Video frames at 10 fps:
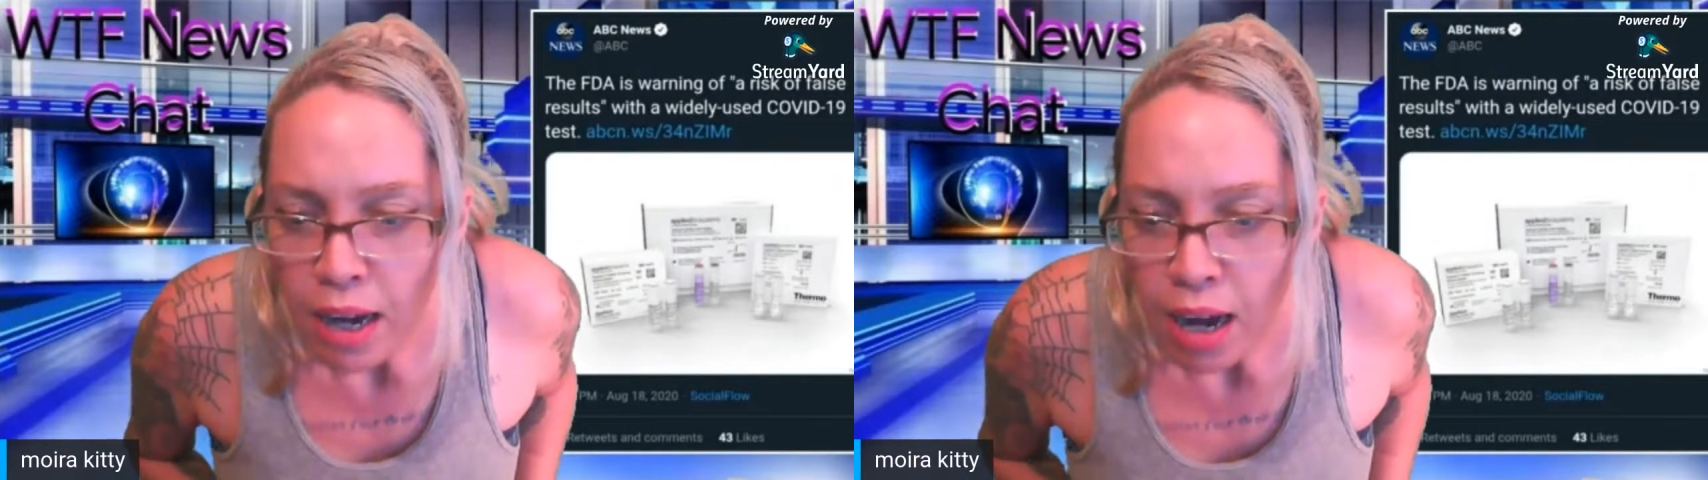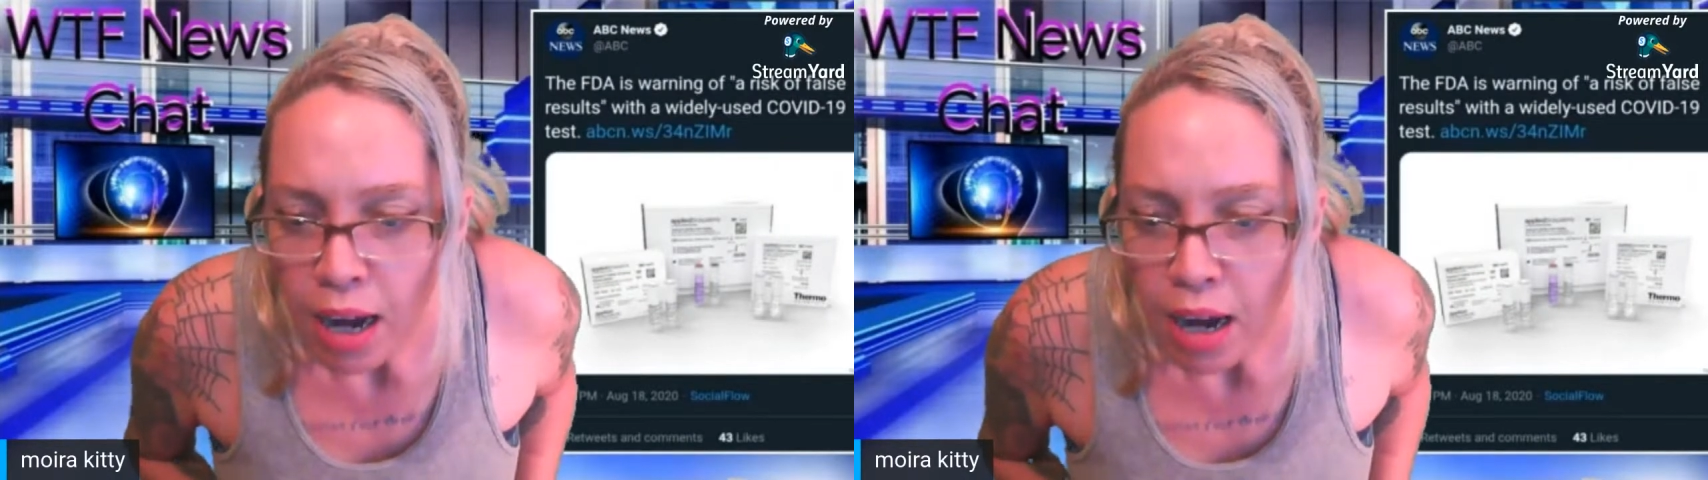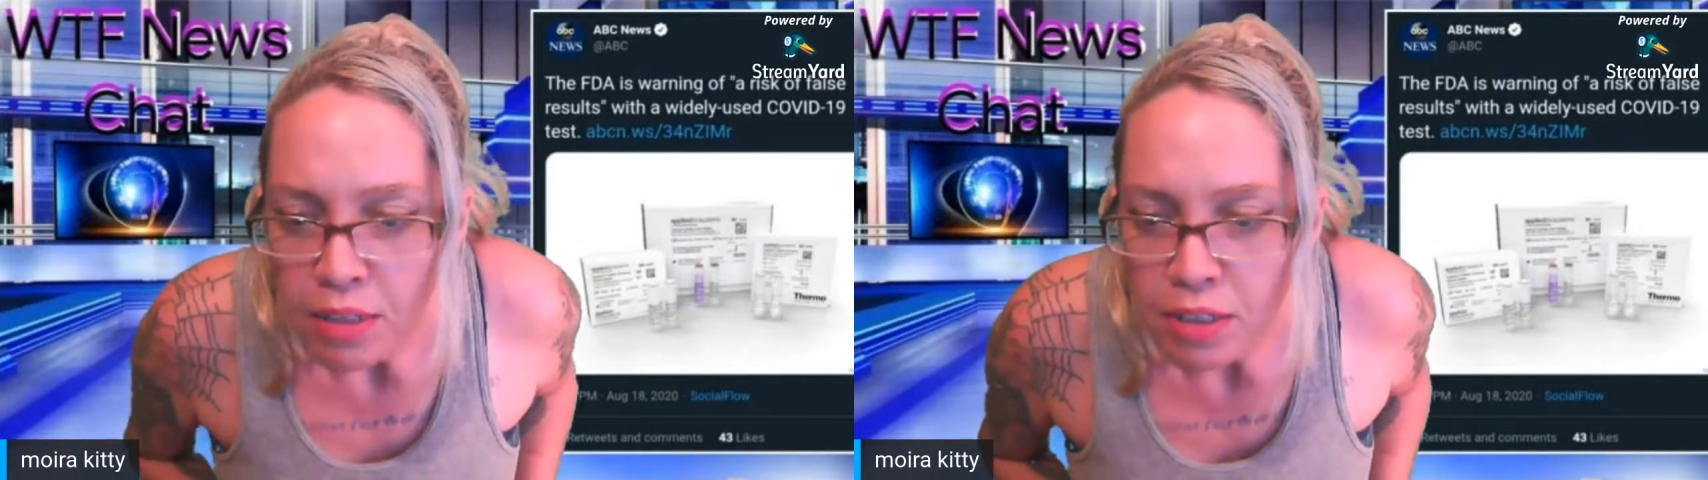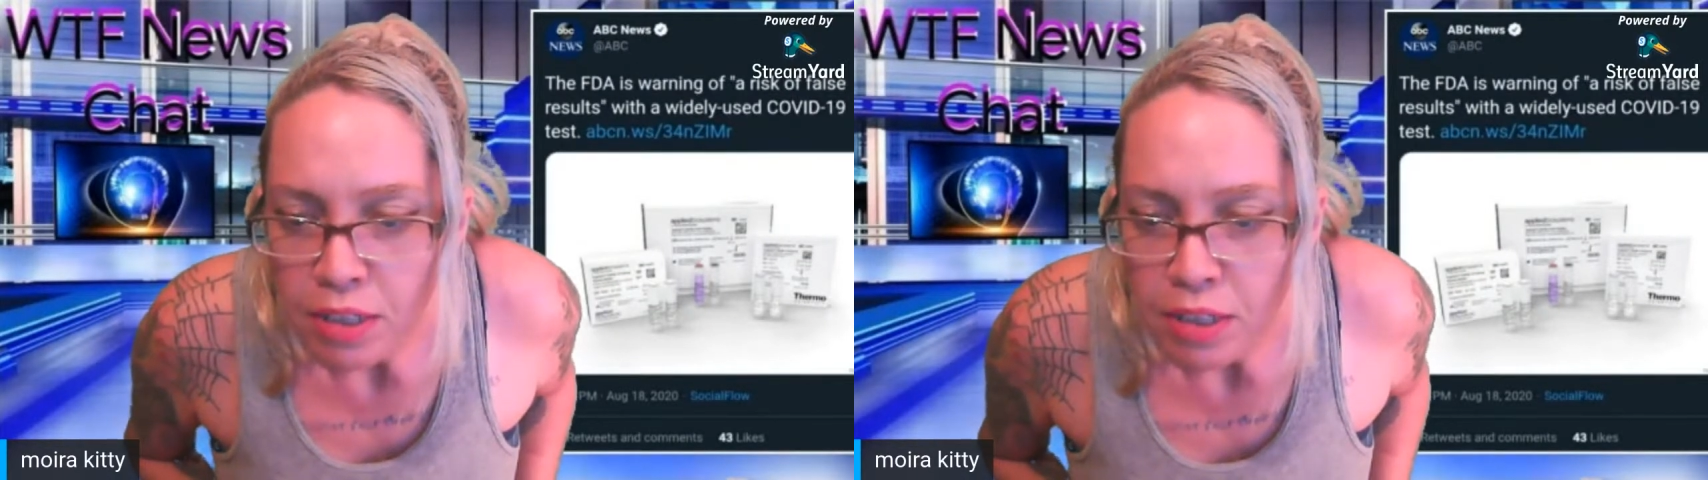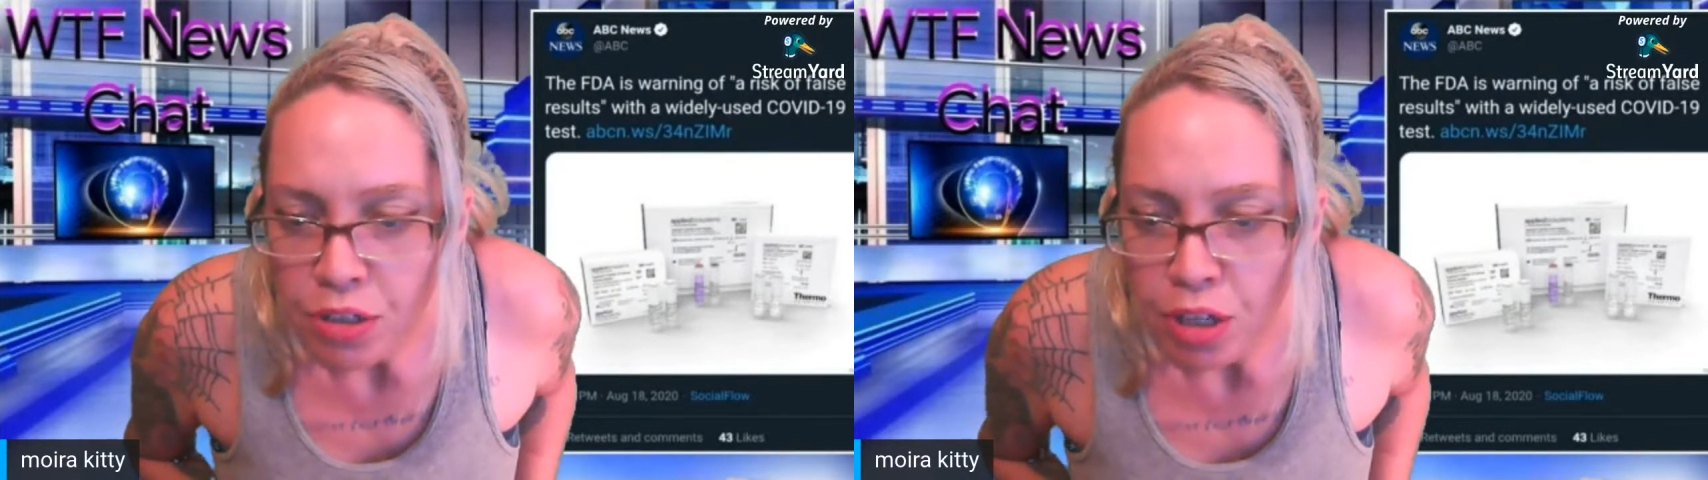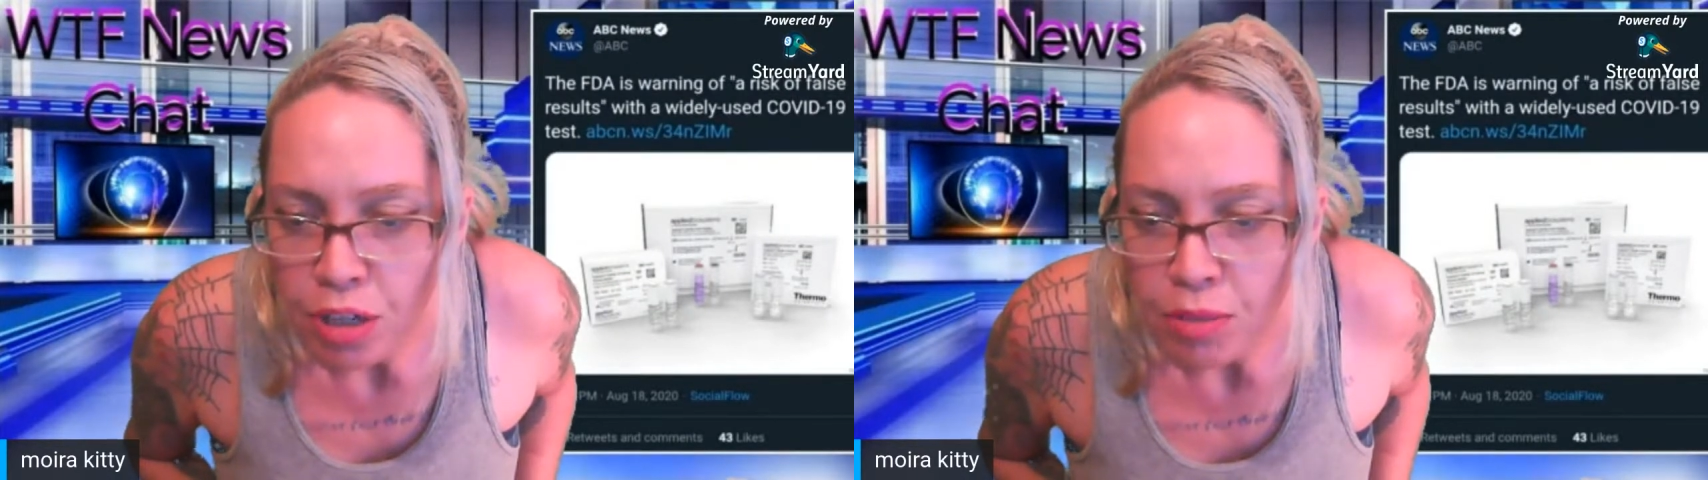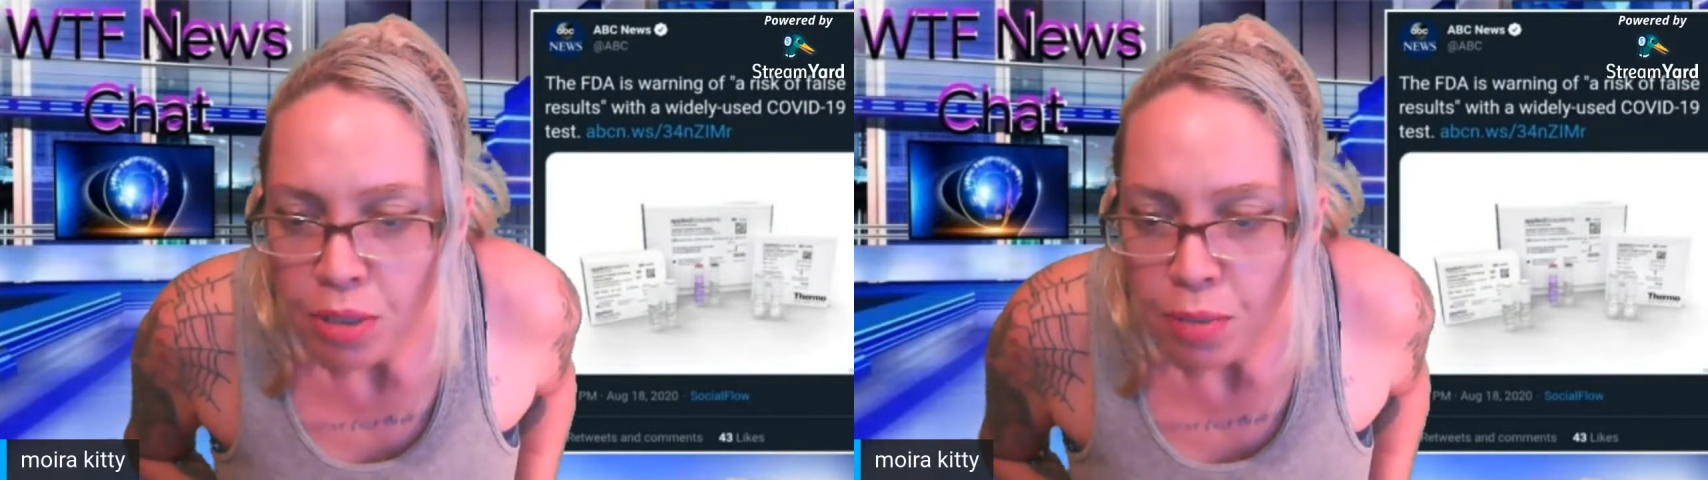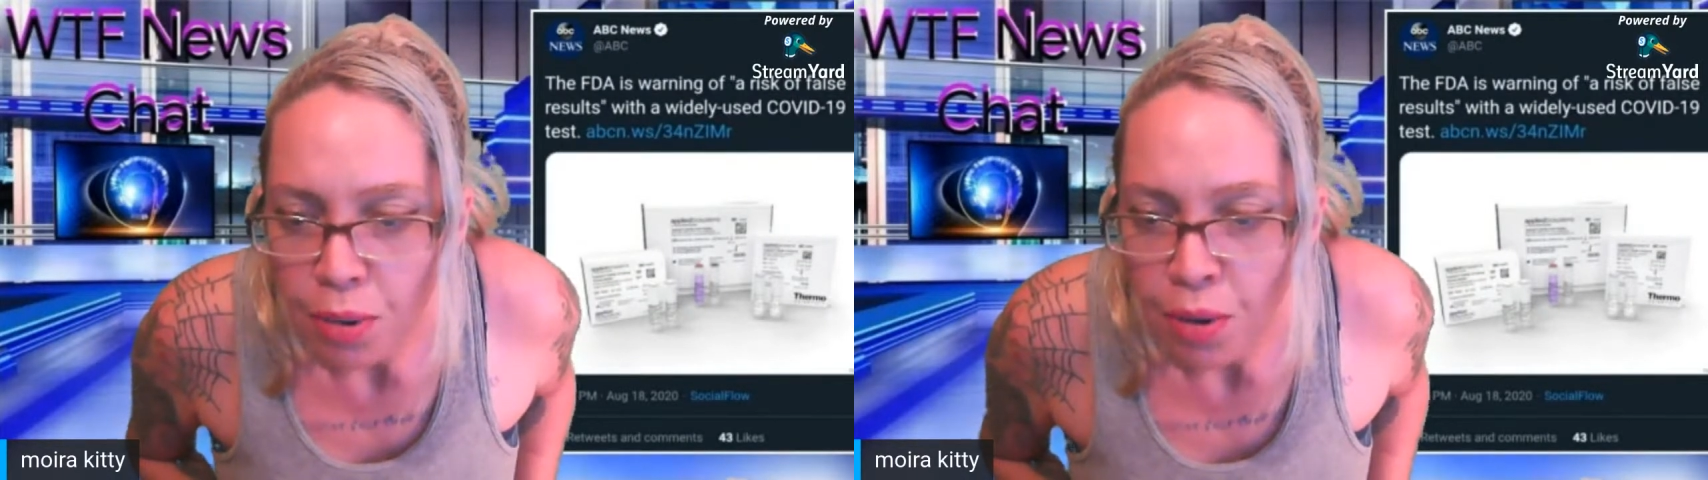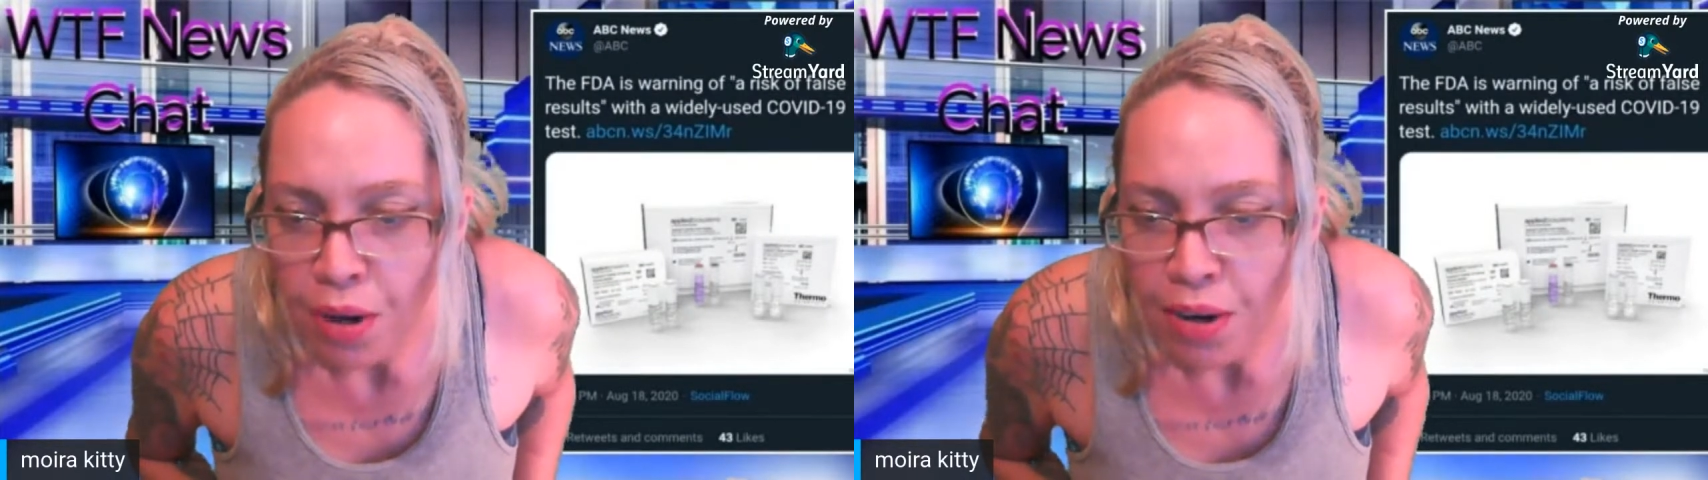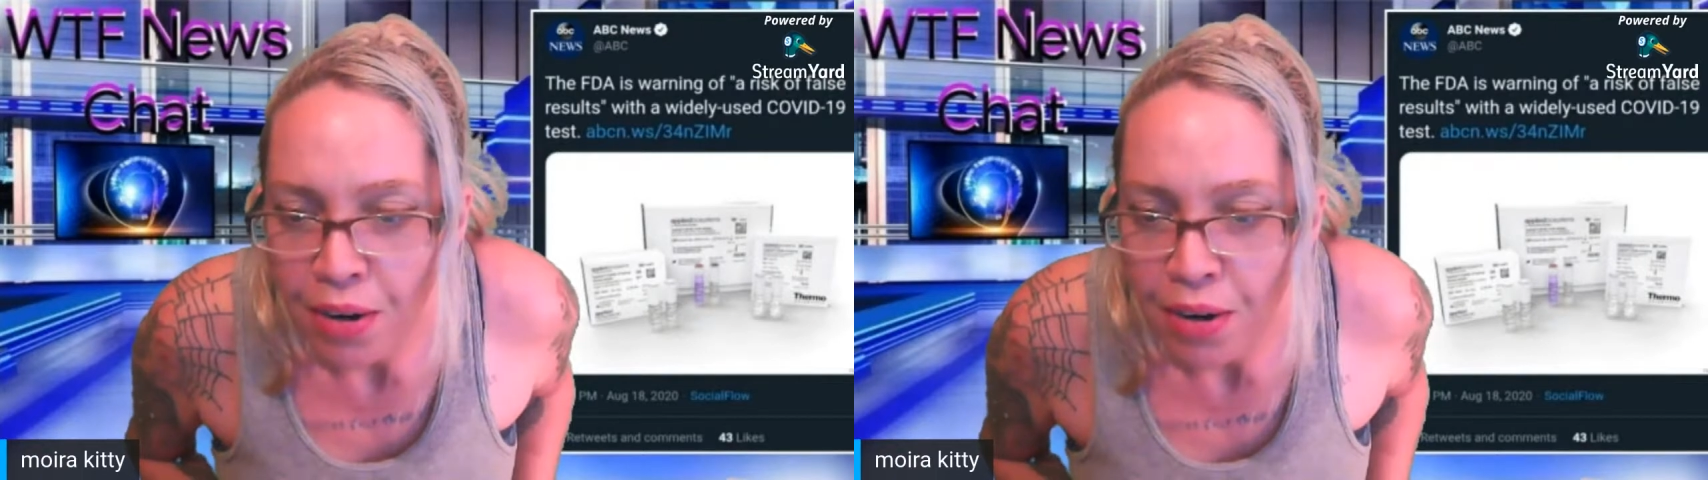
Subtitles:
obviously a Trump supporter.